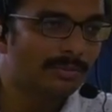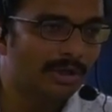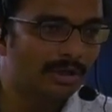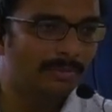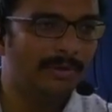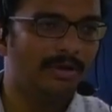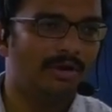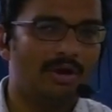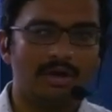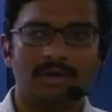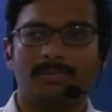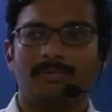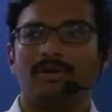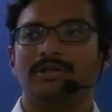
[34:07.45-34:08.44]
Big
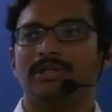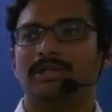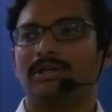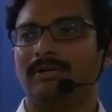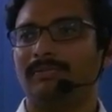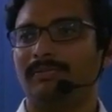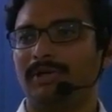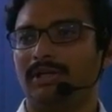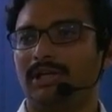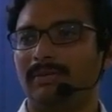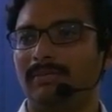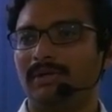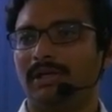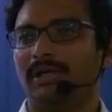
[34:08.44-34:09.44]
oil processing company,
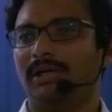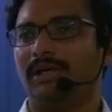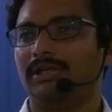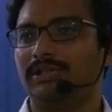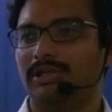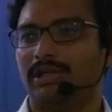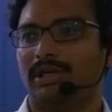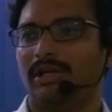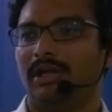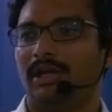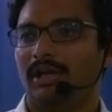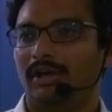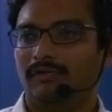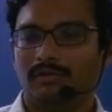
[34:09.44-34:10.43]
chemical industry,
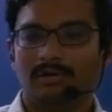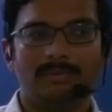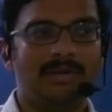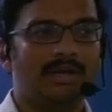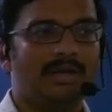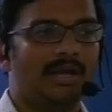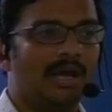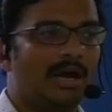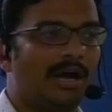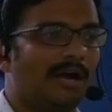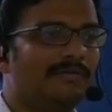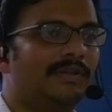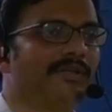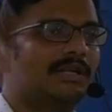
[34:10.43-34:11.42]
it will be
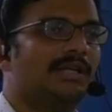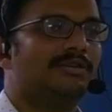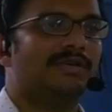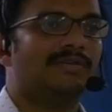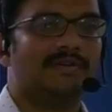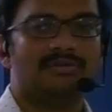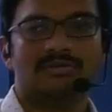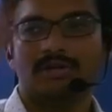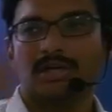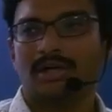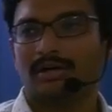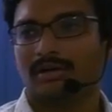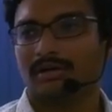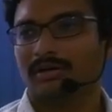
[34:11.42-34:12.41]
half the size of Ashok
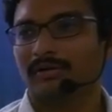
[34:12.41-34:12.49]
Nagar.